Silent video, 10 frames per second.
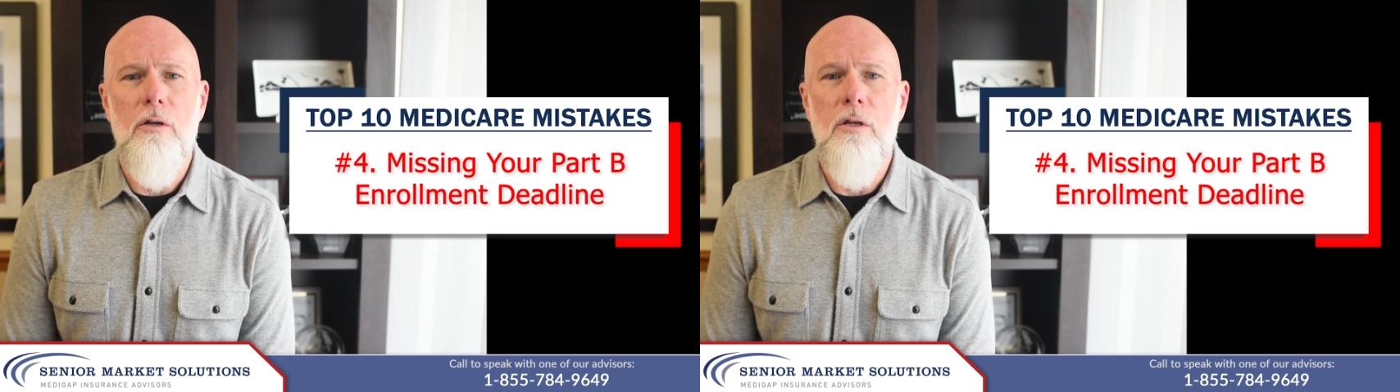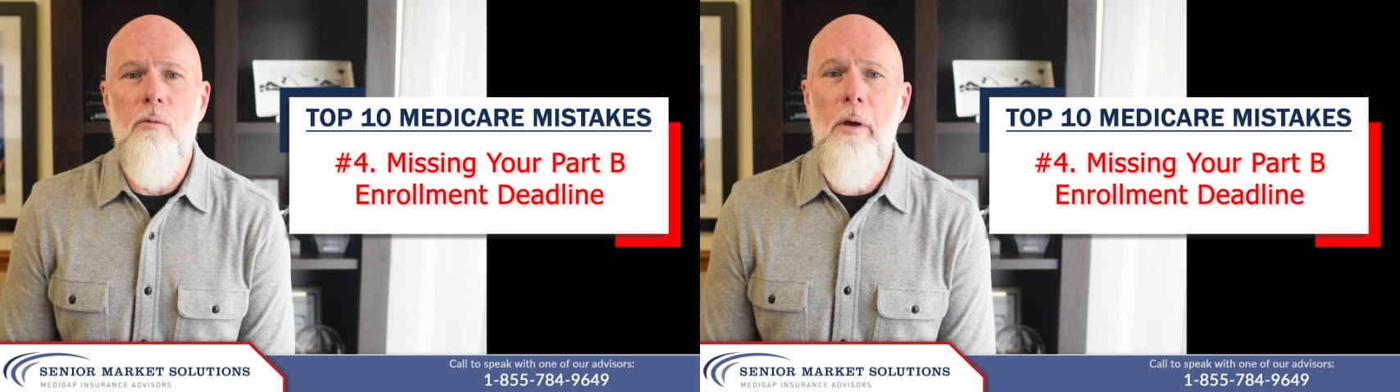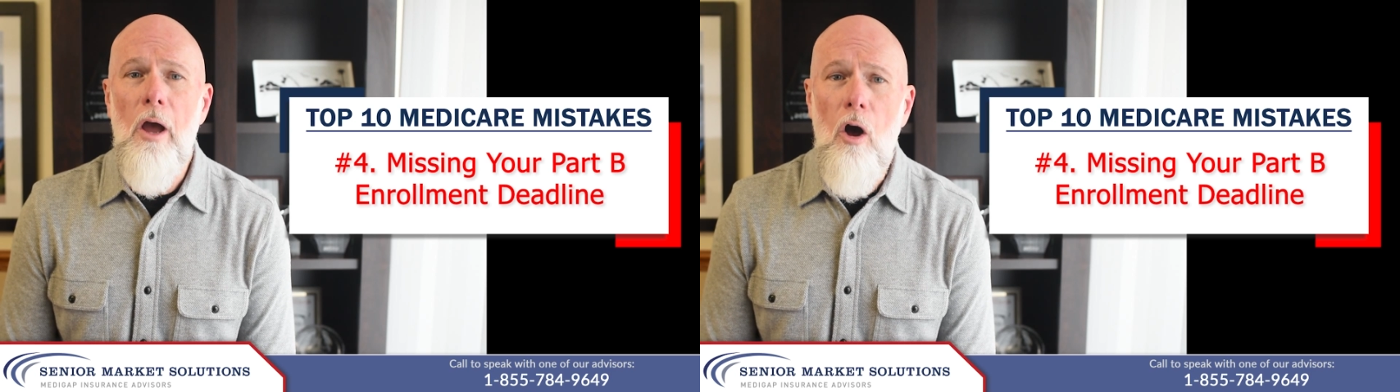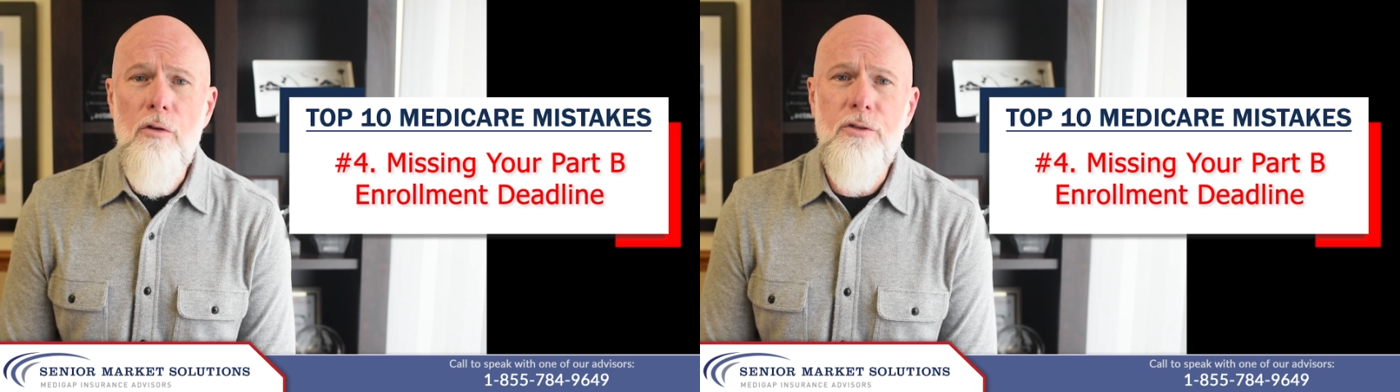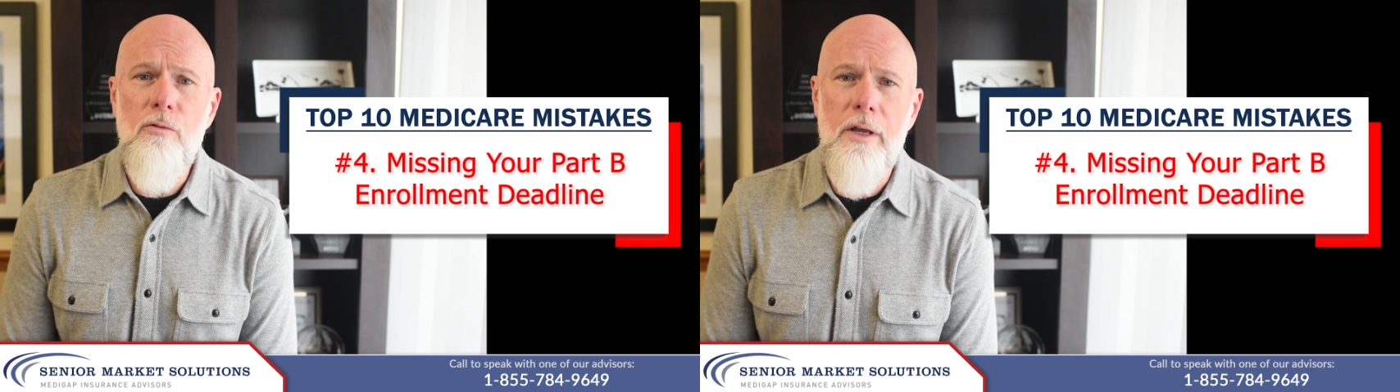You may
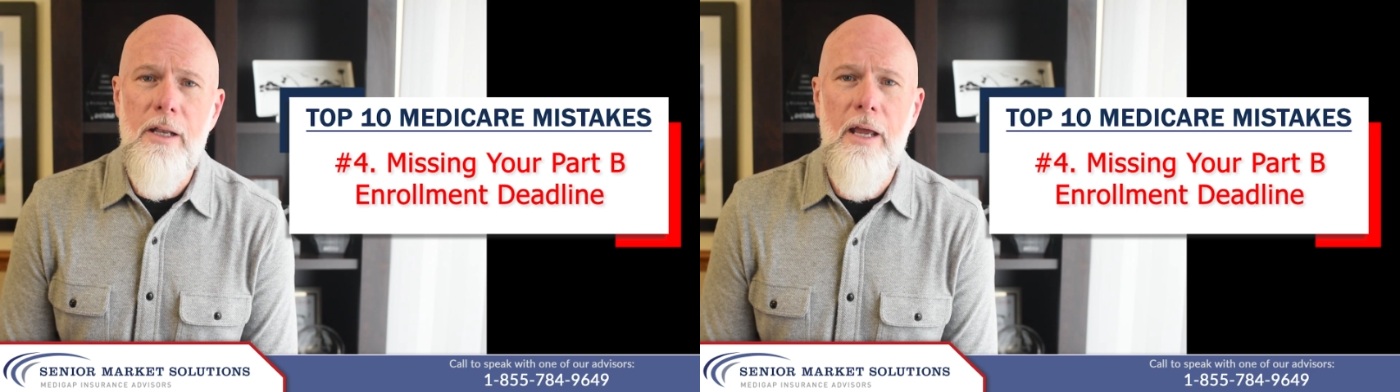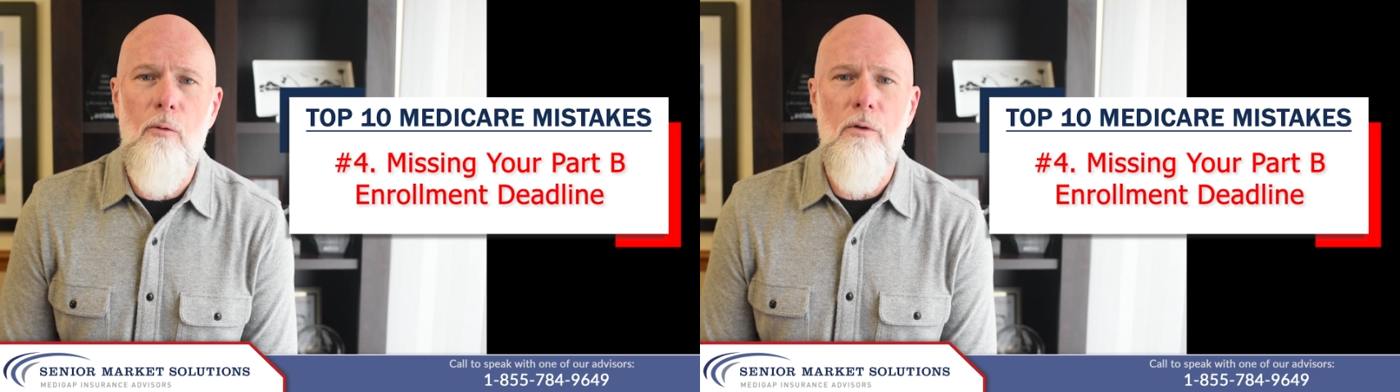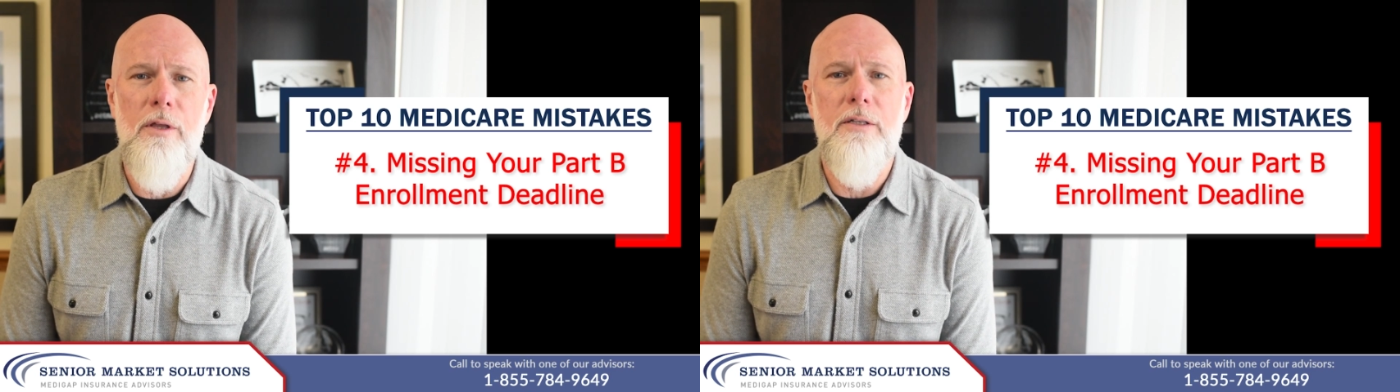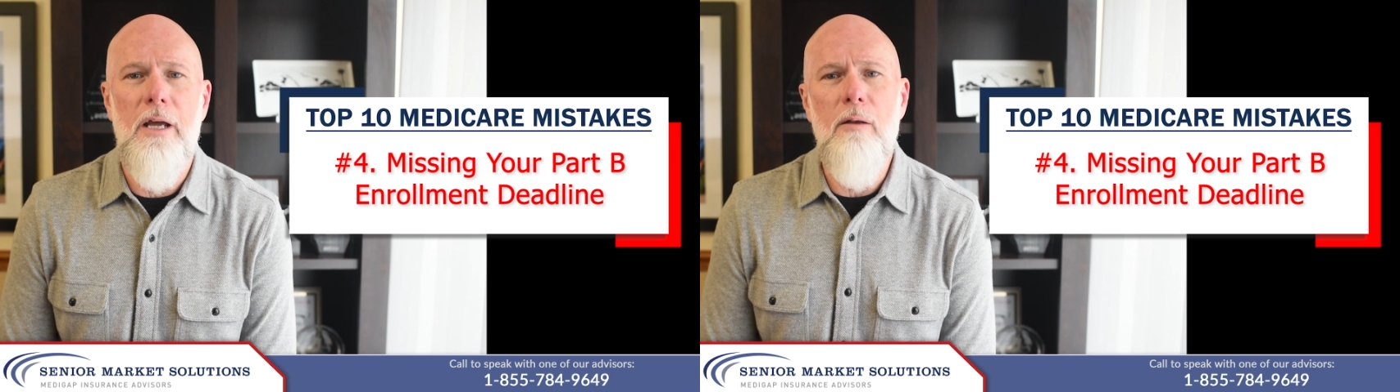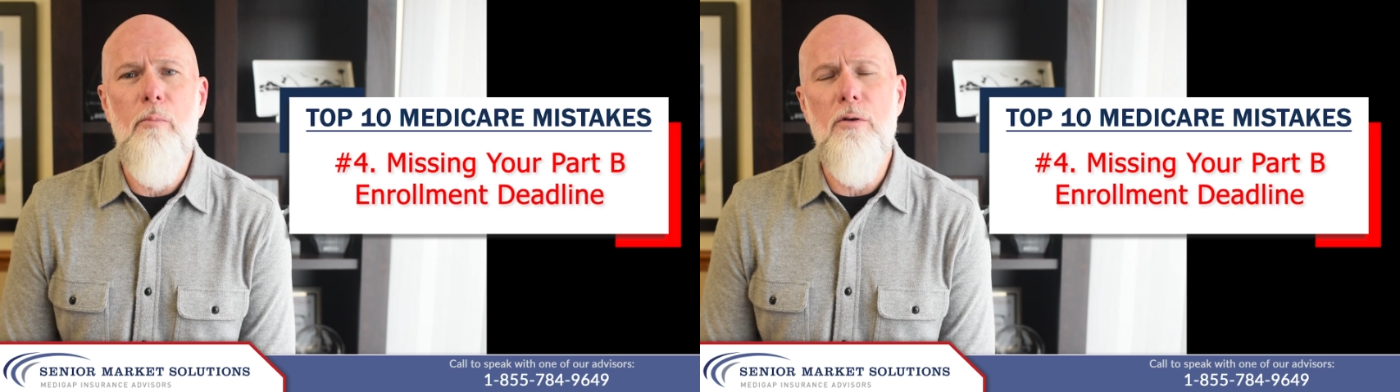also get hit with a
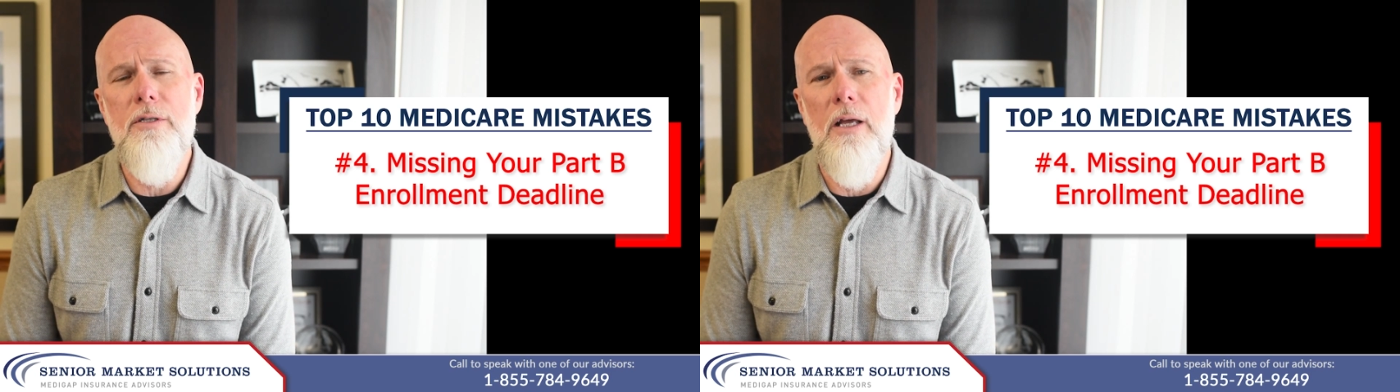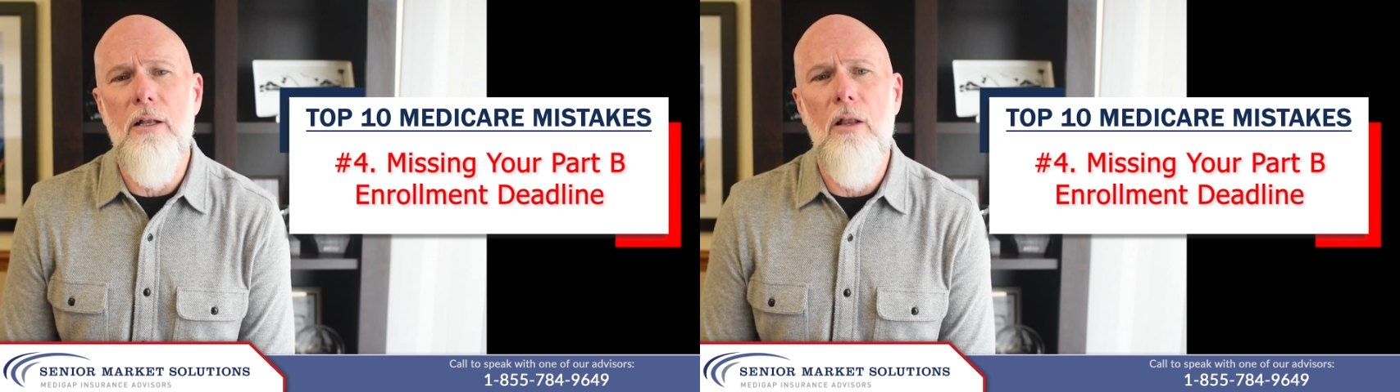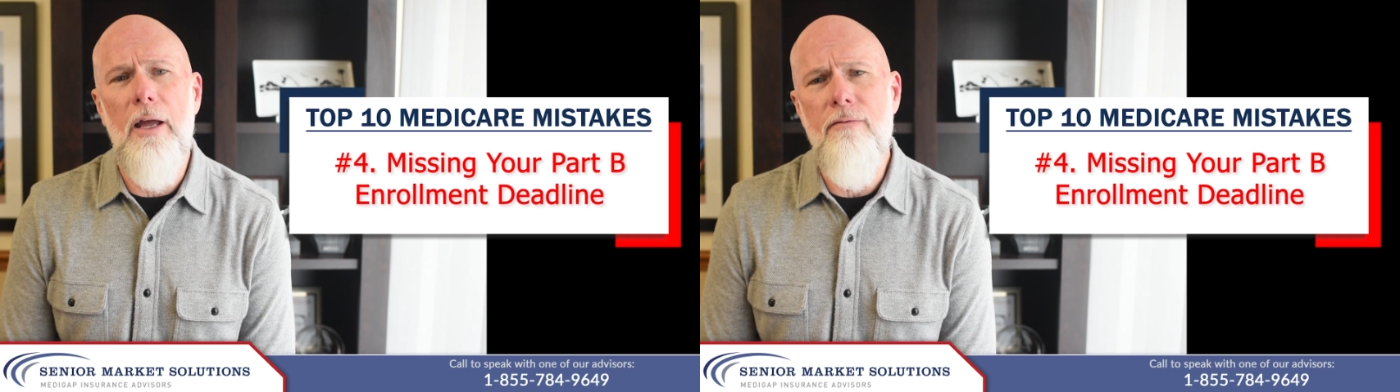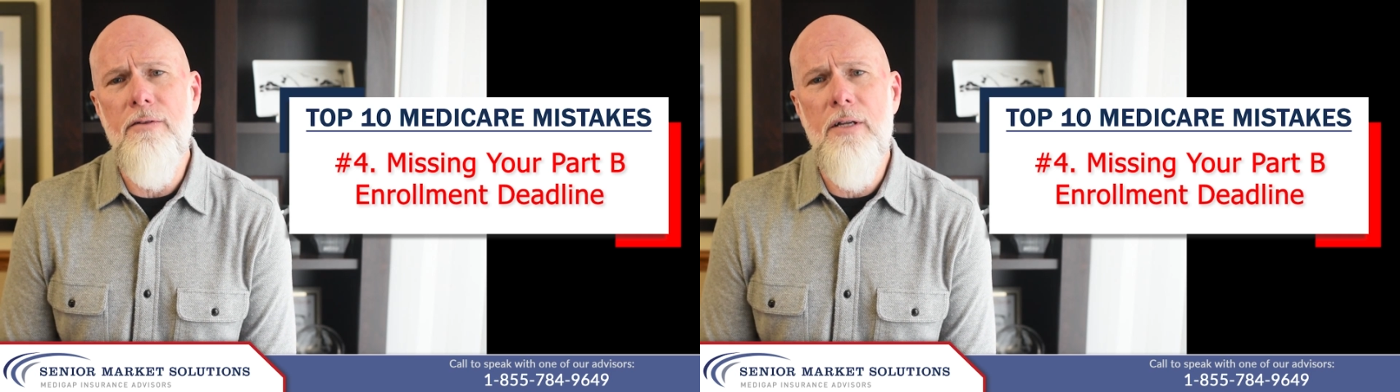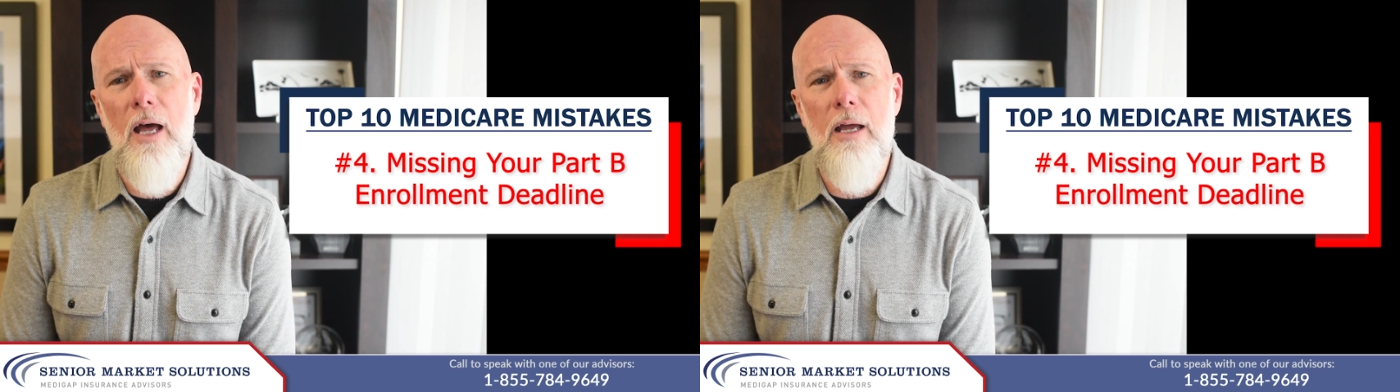10%
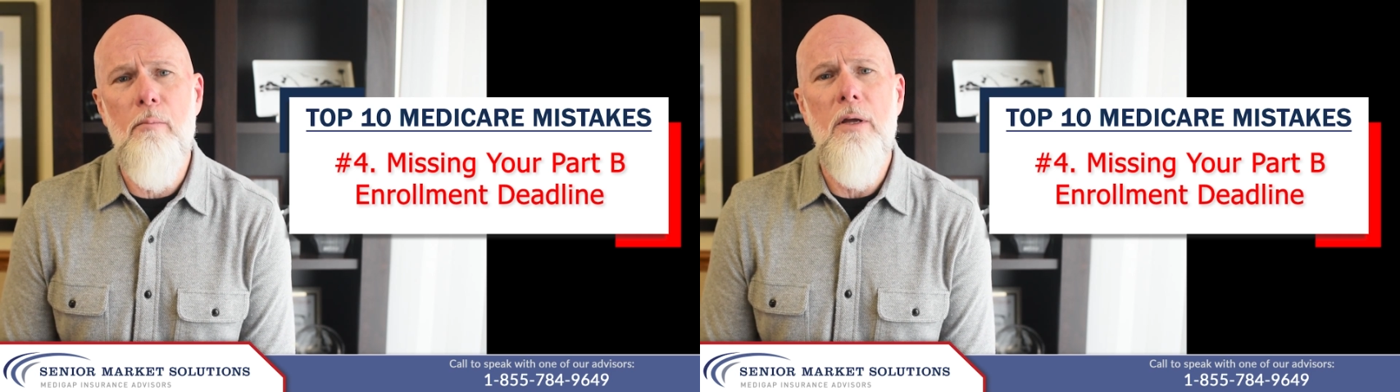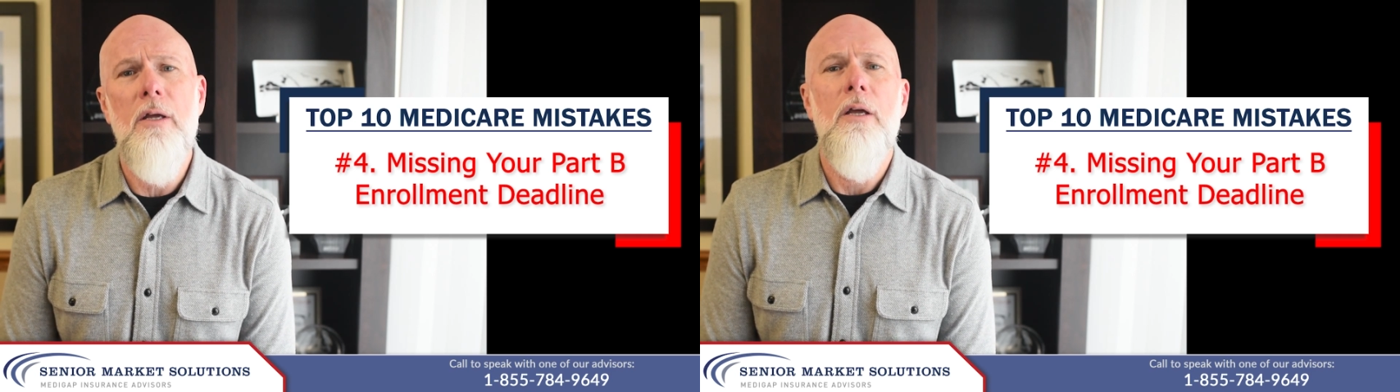lifetime